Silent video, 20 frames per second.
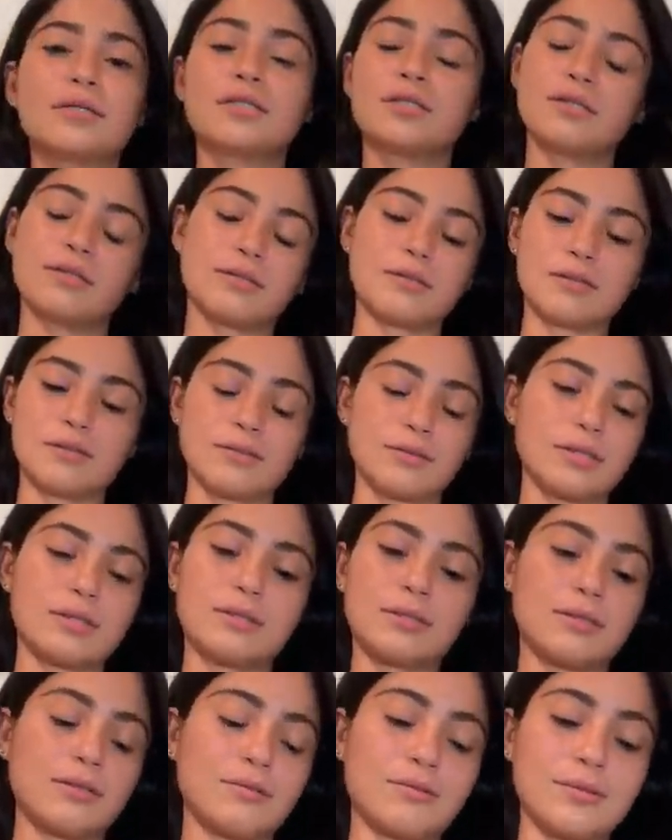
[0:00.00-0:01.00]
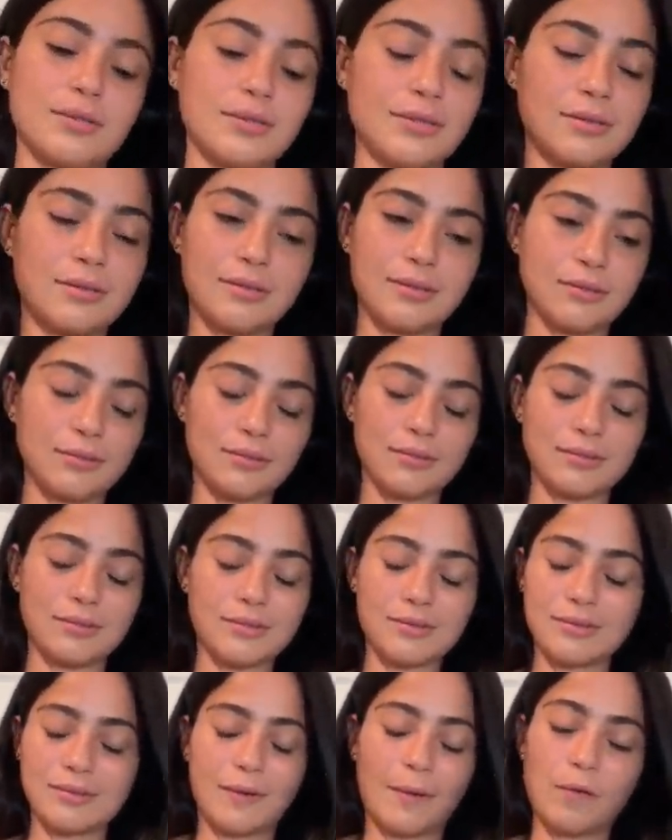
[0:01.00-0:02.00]
it was just so, so, so,
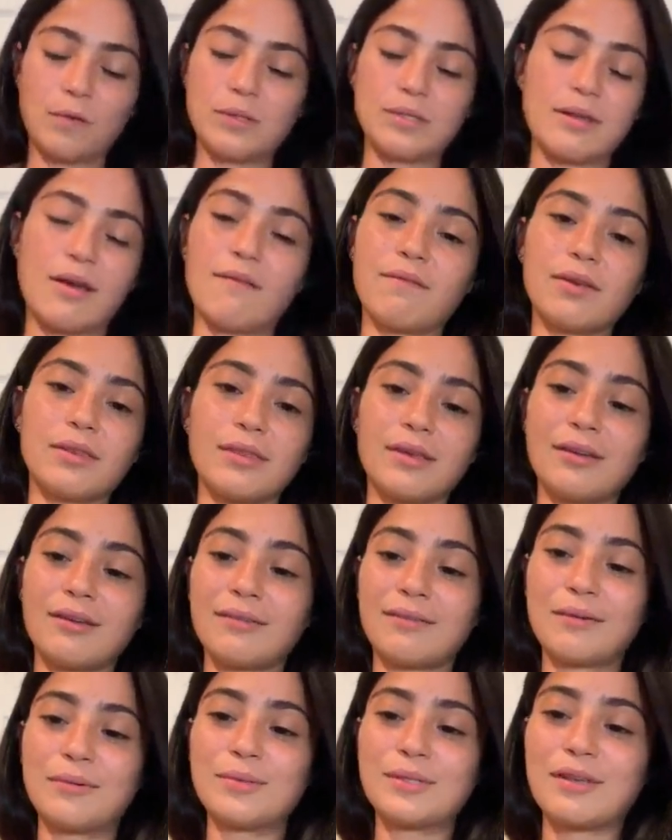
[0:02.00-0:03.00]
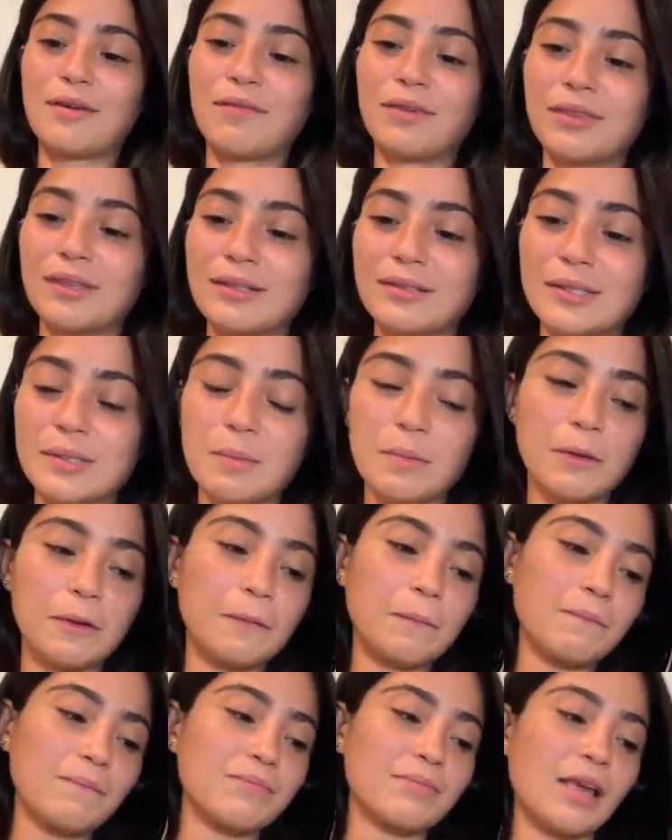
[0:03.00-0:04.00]
it was everything. It was everything to me,
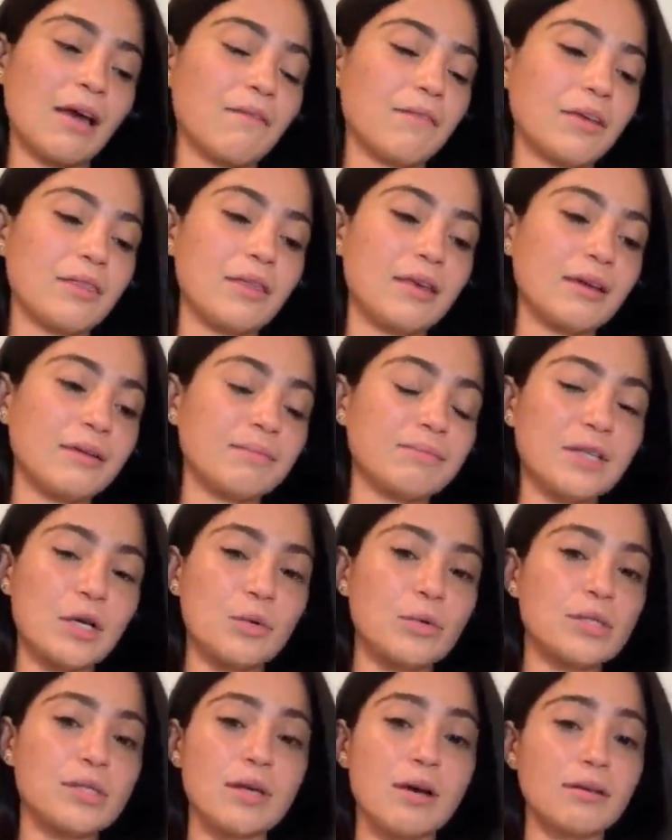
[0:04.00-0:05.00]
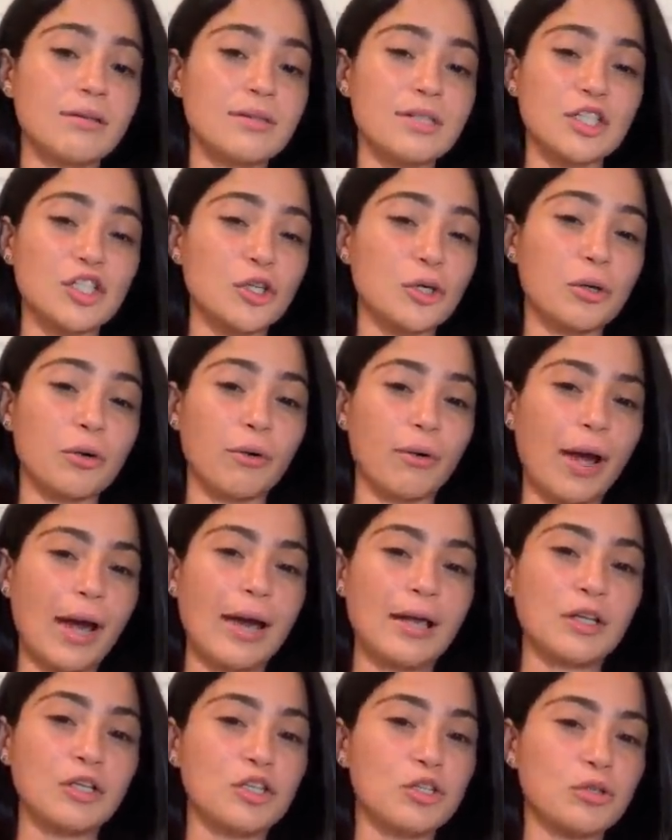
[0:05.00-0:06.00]
everything. It was a, uh, such a
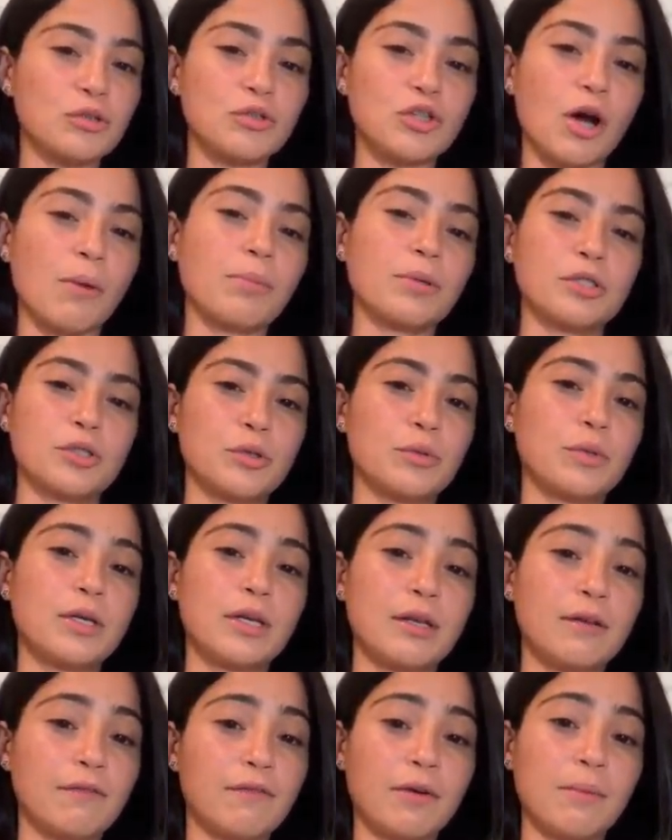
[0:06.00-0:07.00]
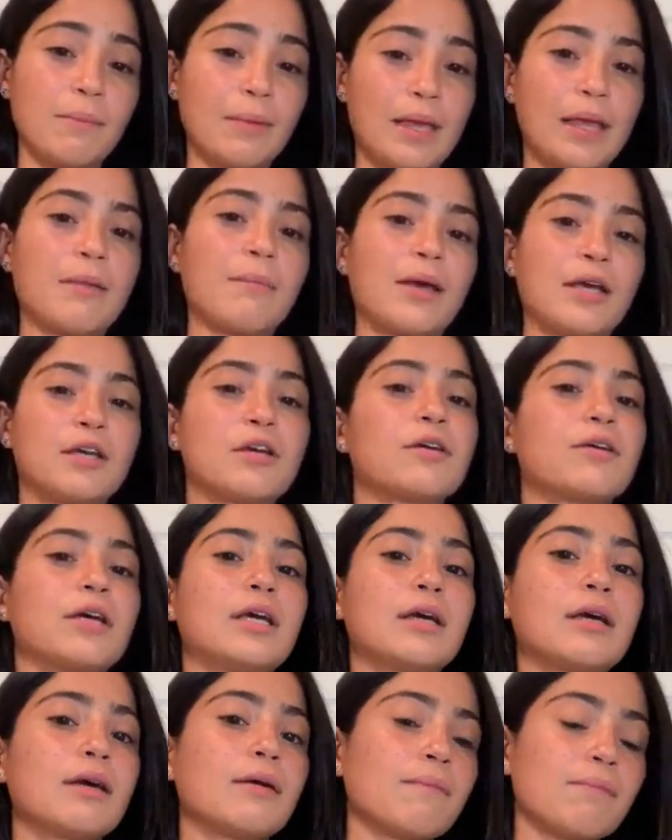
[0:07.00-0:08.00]
grand, huge opportunity for me in my
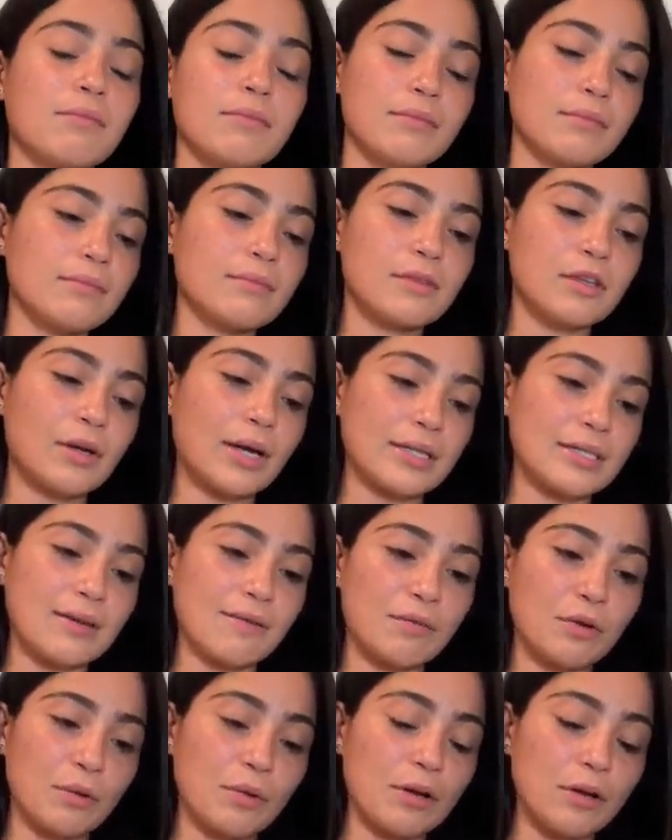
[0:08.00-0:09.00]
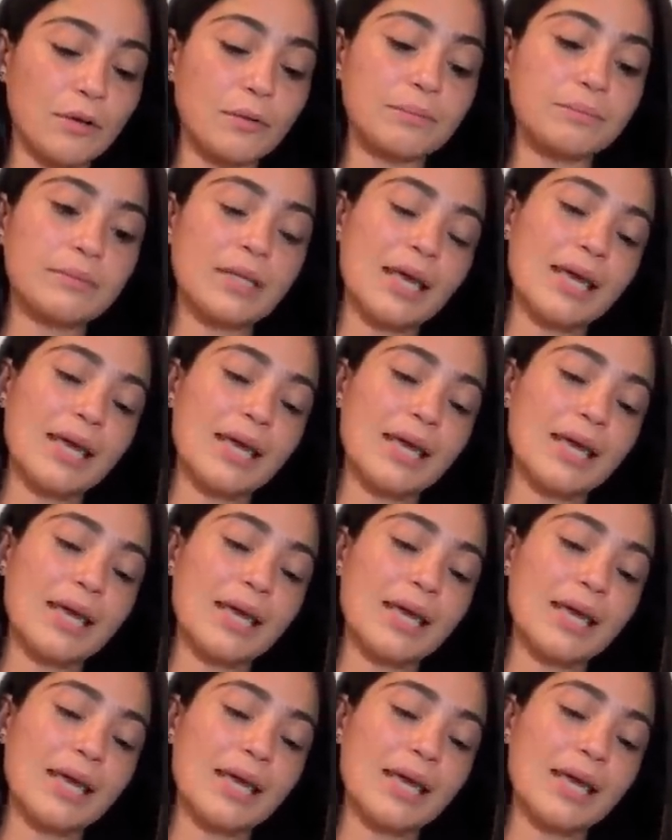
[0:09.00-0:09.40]
career. You guys have no clue.